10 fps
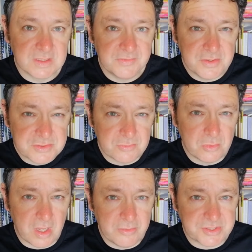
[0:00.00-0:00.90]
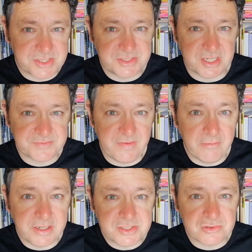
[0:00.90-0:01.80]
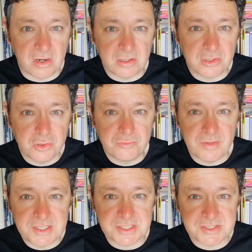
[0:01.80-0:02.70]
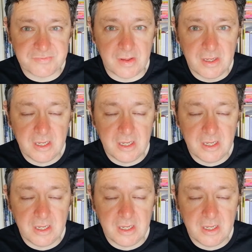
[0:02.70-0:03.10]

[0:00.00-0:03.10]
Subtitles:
Those are all, I would suggest, very strong and good reasons for